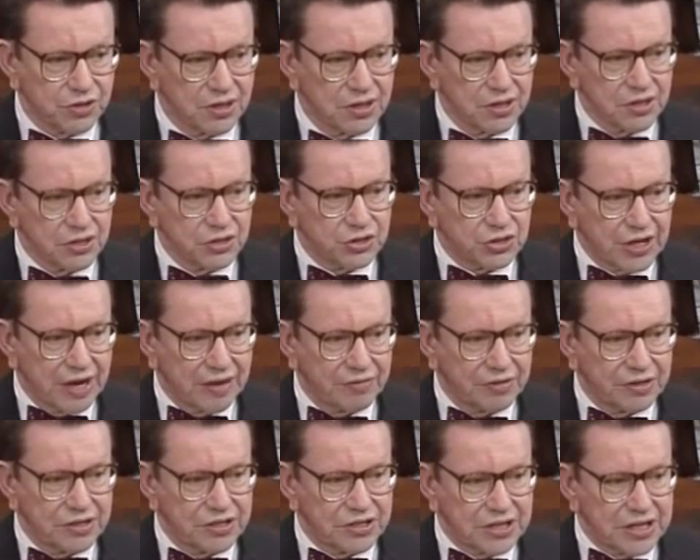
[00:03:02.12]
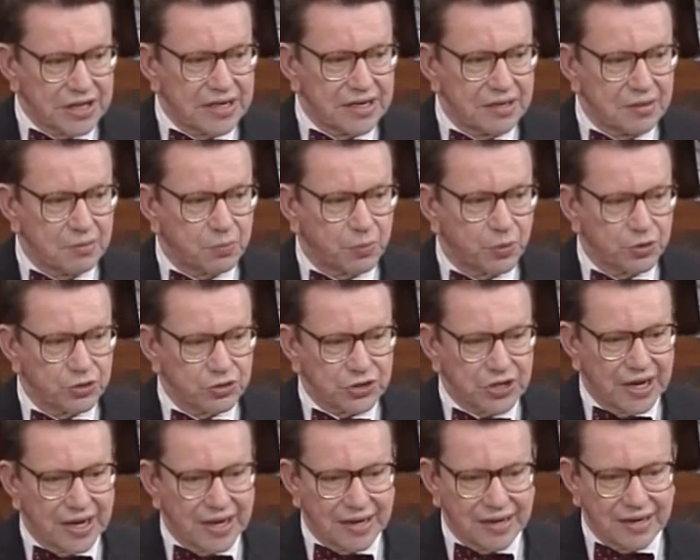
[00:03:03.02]

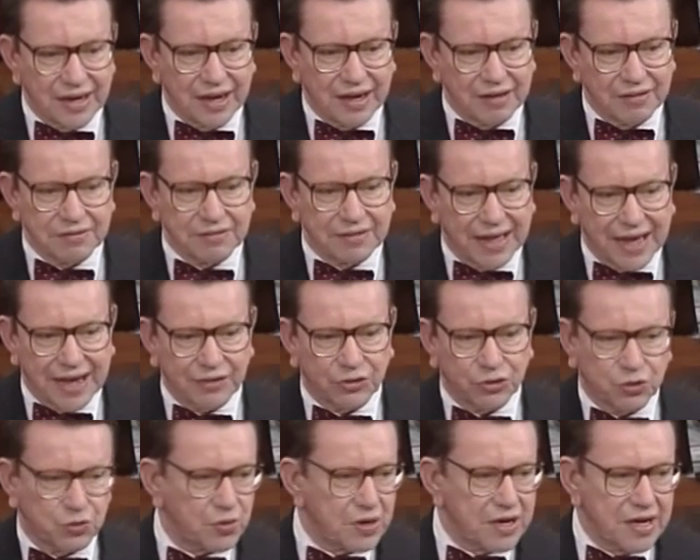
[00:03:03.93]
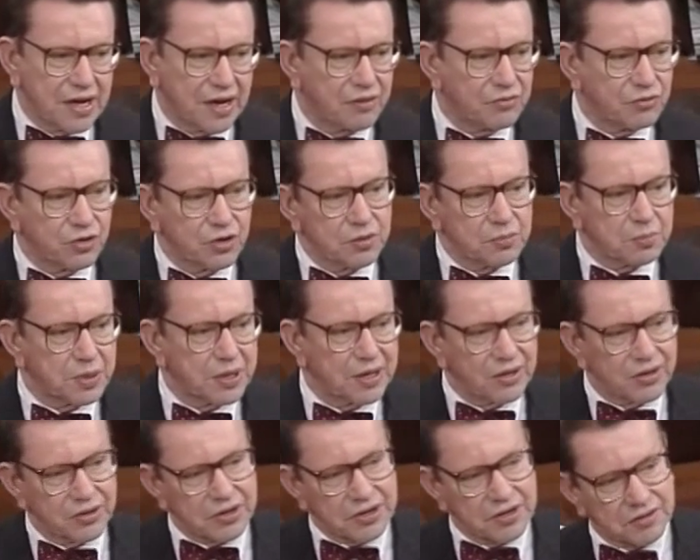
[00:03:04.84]
17% of that $300
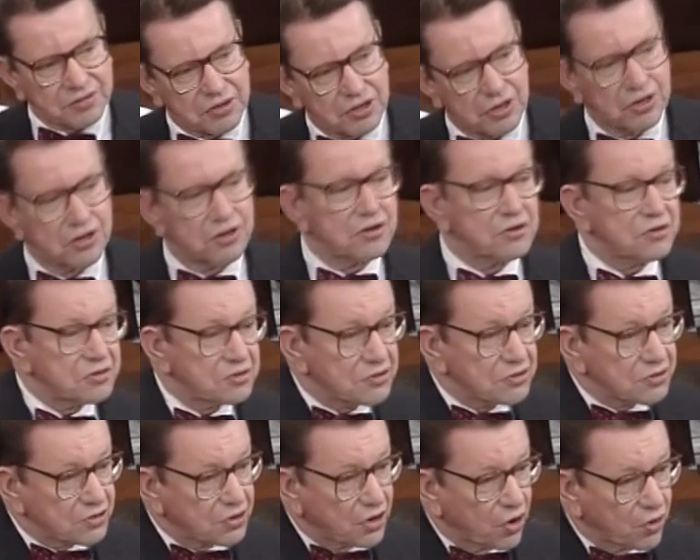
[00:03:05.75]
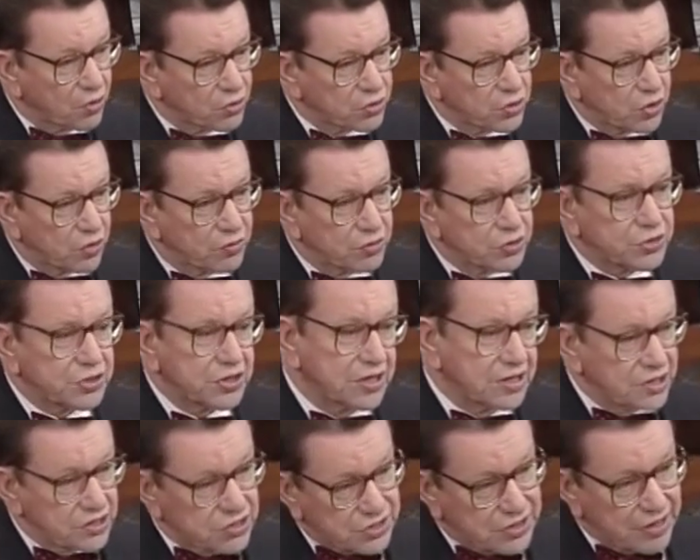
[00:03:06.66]
billion goes
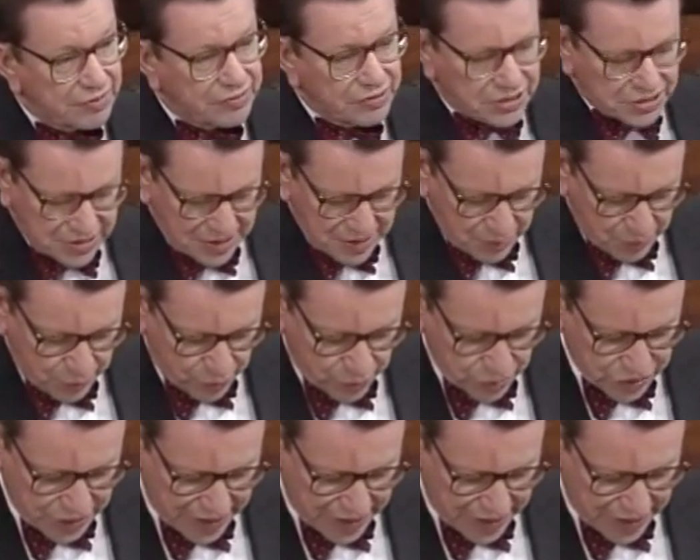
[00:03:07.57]
overseas, 17%